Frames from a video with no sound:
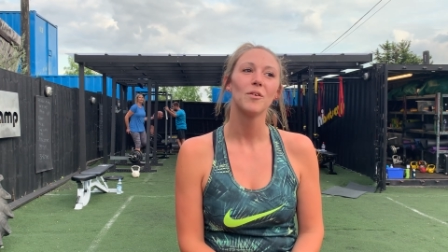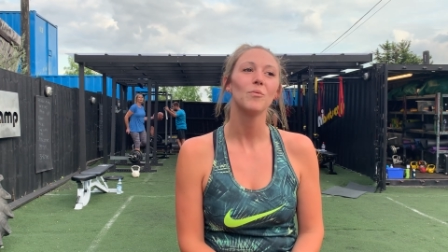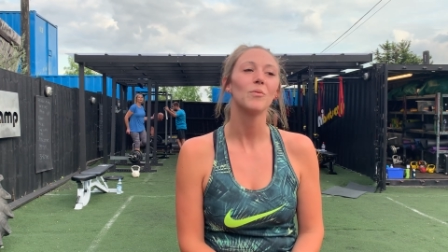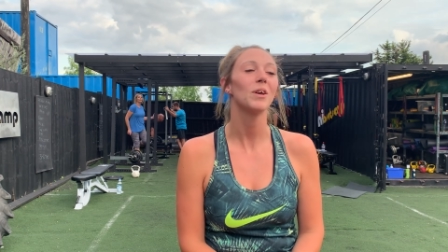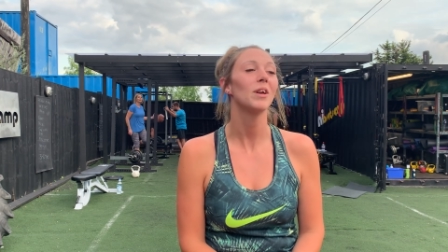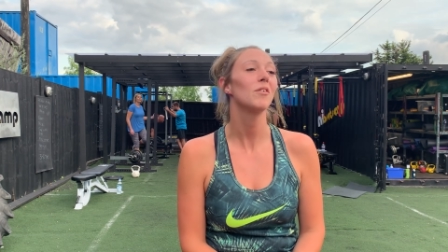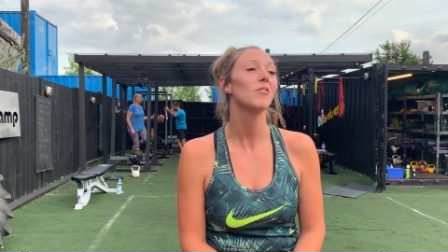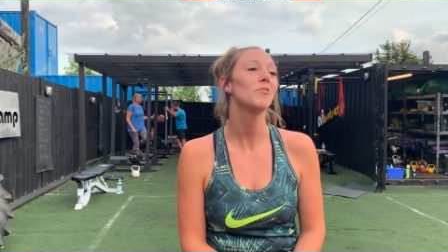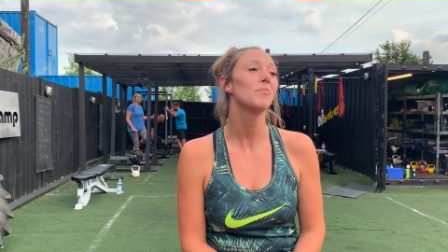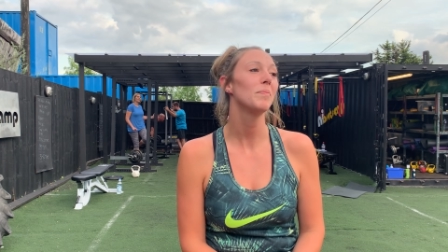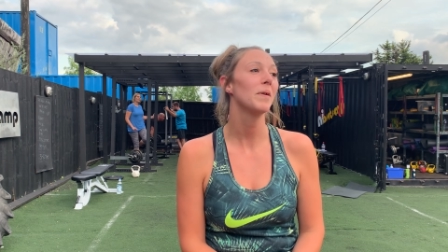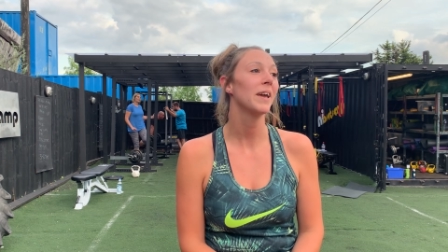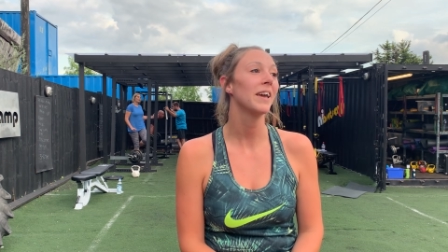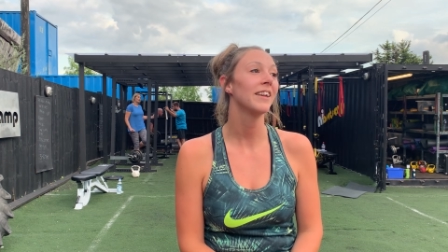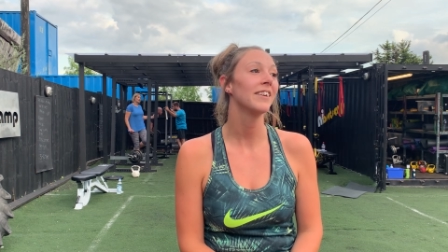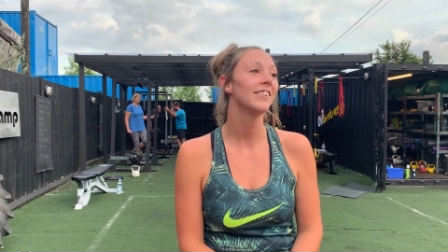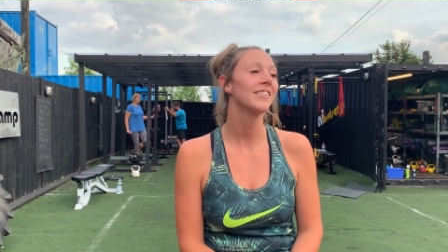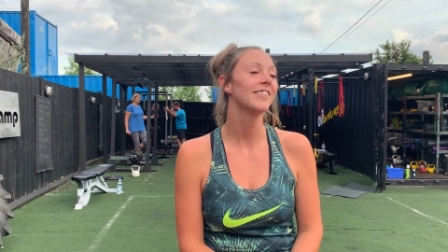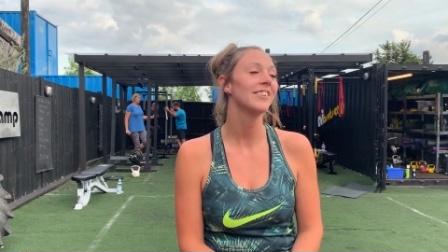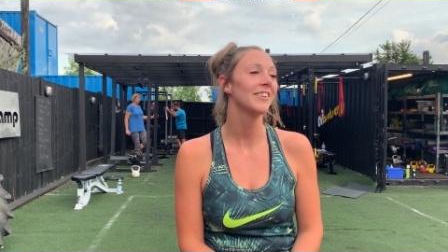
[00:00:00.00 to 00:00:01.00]
We've
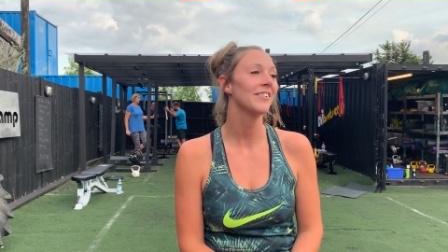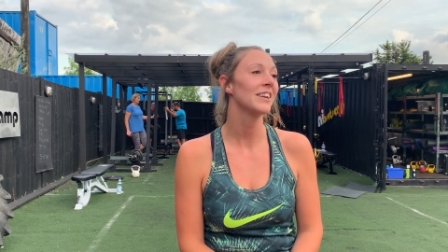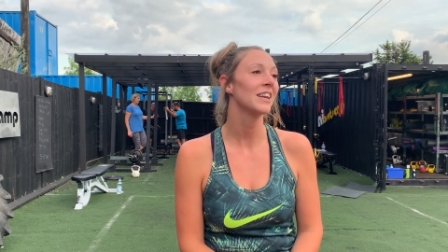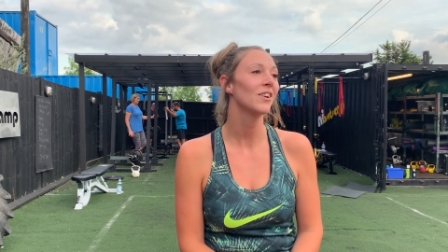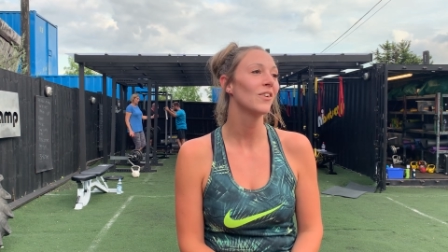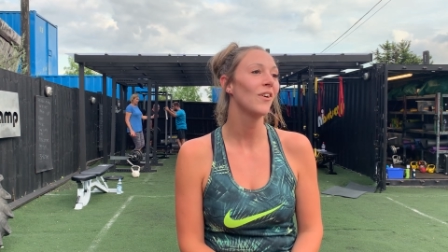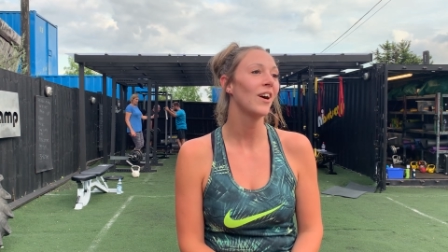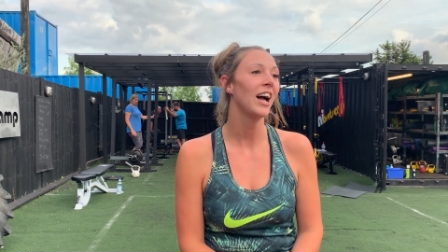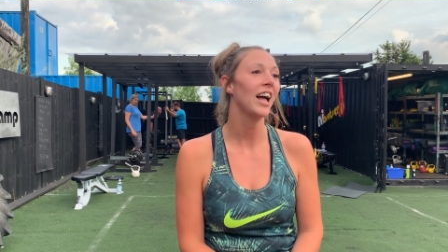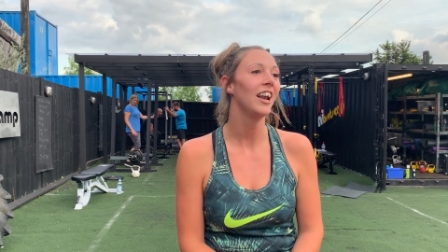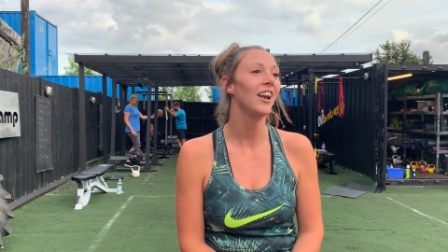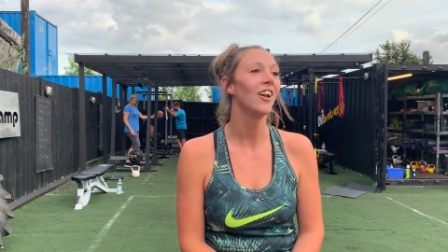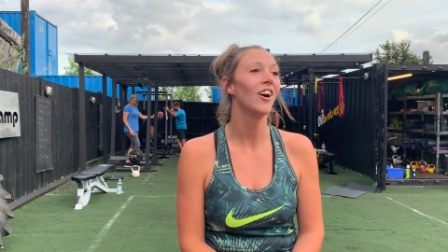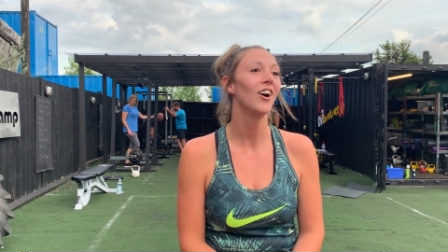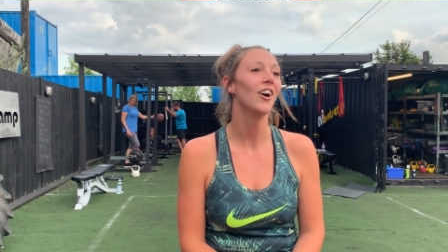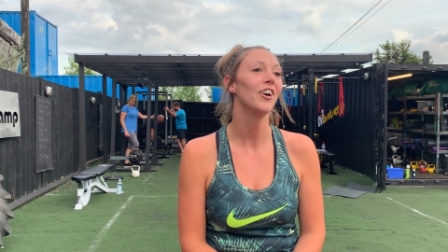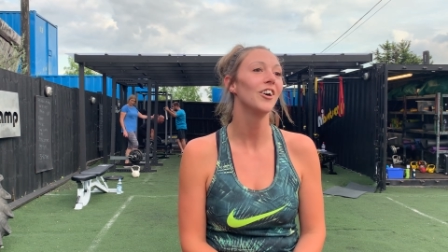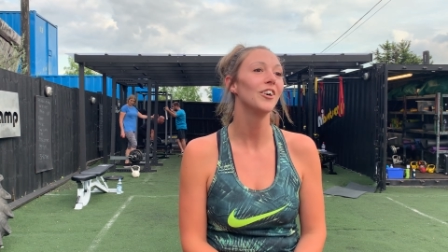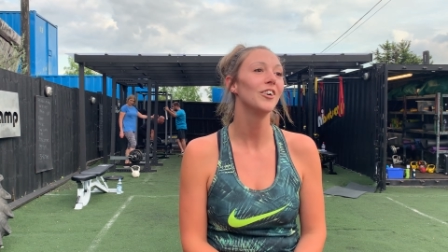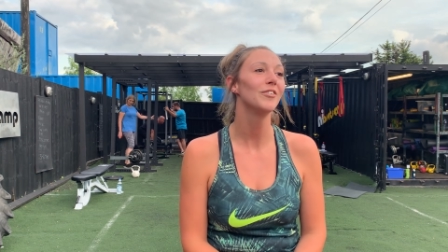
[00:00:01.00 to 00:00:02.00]
been doing quite a
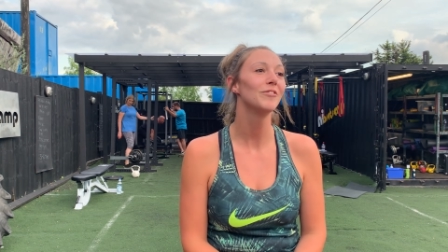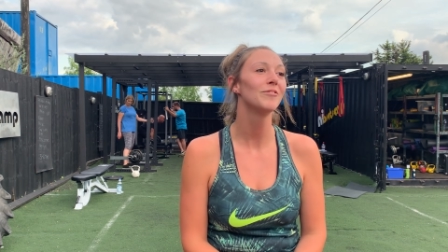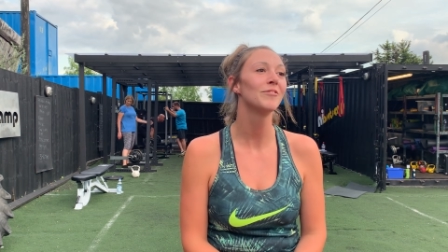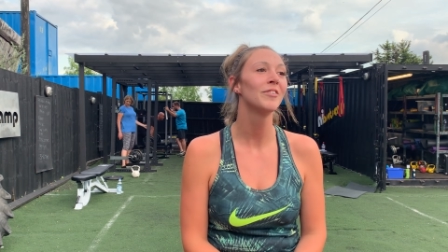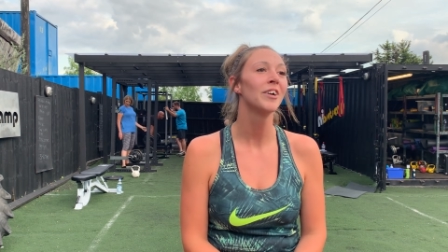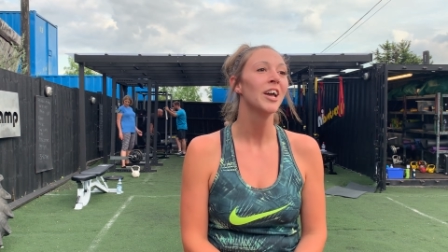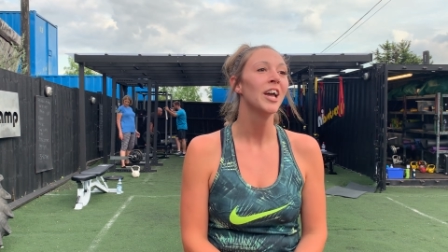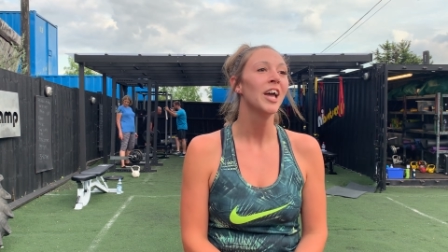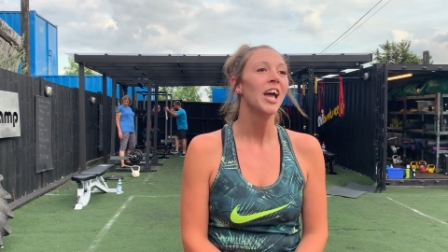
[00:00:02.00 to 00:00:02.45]
lot of,